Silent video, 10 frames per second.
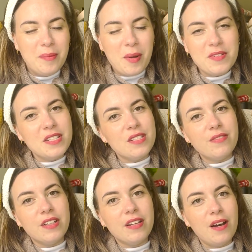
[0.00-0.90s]
But I've since
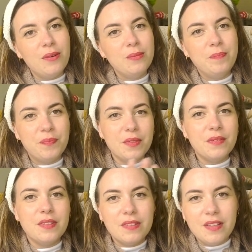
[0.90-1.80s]
figured out,
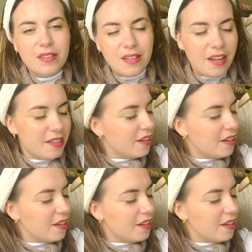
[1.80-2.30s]
like,